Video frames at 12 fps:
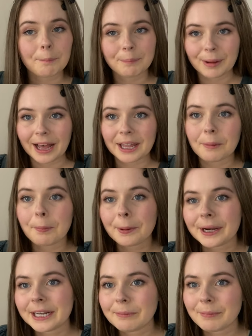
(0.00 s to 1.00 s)
But
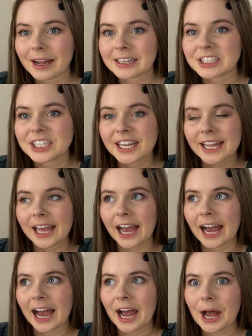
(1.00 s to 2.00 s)
pretty much,
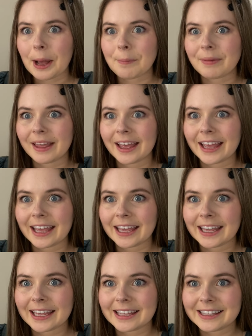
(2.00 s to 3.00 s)
um,
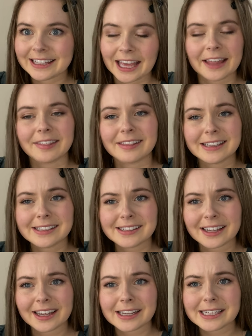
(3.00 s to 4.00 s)
yeah, this
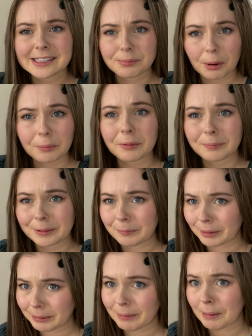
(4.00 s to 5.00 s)
is probably
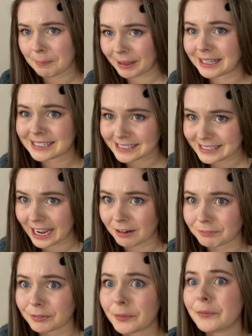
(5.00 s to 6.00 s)
one of my biggest
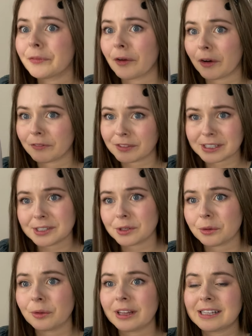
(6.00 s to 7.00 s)
downfalls of this
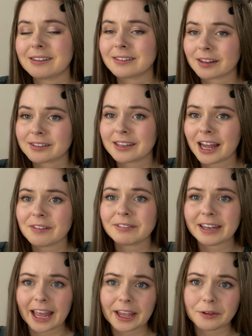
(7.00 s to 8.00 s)
tool, is it doesn't have
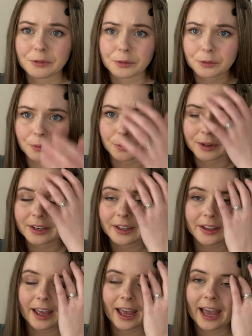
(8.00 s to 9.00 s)
an A U cord.
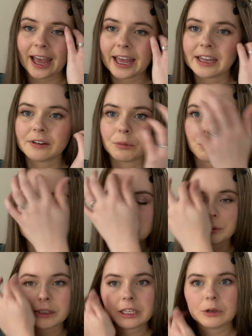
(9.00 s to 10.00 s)
And what's
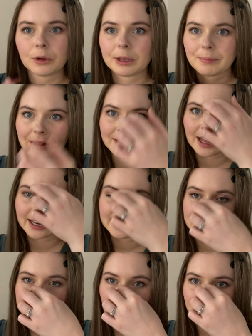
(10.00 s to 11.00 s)
really annoying about that
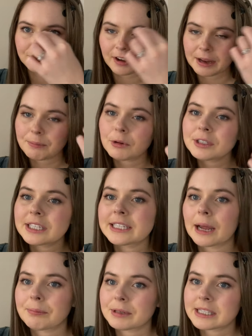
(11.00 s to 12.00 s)
is I find most
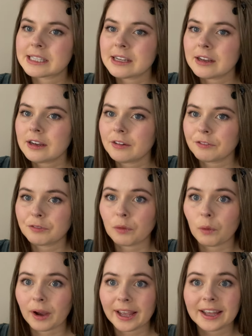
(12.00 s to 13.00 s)
adapters
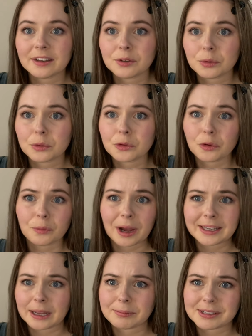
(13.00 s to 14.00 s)
for hair tools, or
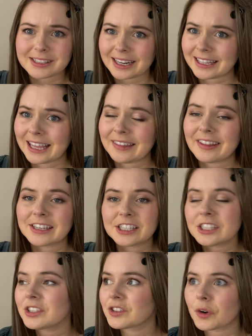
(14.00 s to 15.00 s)
adapters that I get, they
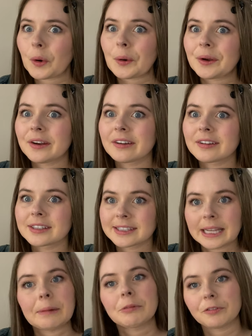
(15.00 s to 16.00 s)
just don't
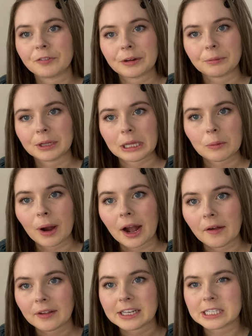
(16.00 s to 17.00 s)
seem to fit really
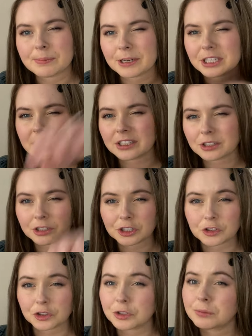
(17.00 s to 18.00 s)
well. And especially because you
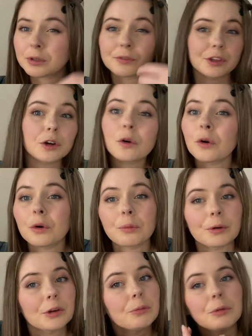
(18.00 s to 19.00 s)
do move the cord
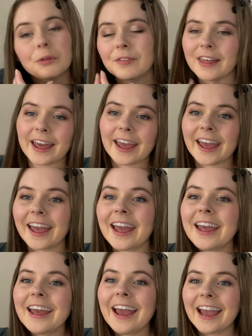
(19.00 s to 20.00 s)
when you move the hair,
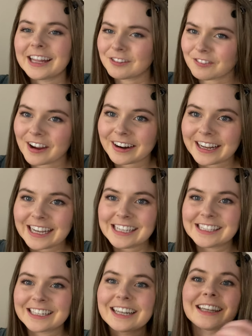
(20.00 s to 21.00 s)
it's very
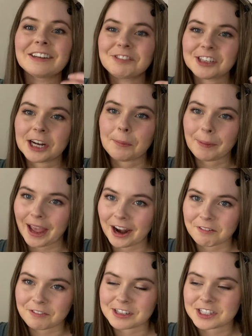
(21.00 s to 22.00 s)
easy to lift it up
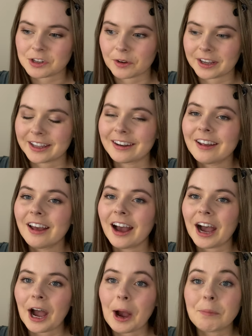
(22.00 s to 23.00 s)
out of its socket,
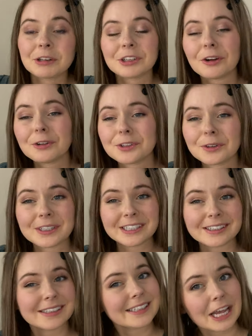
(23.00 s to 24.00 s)
um, which also
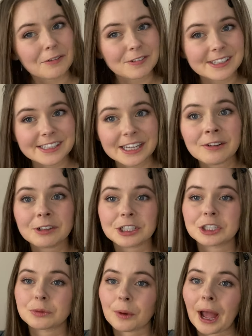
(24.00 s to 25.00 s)
isn't the safest thing, which
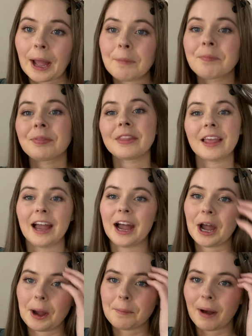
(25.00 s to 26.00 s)
is why
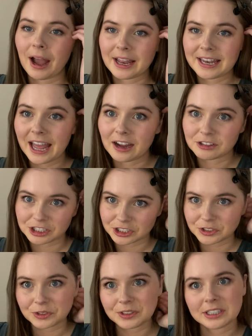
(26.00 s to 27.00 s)
um, I now
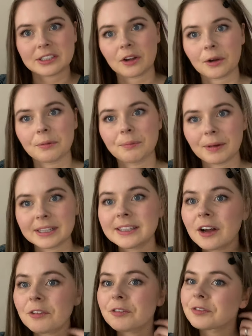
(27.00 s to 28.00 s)
just use this on
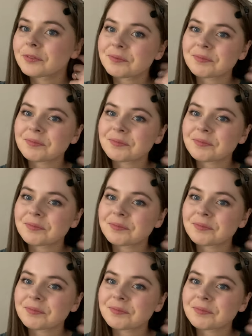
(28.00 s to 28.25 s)
myself.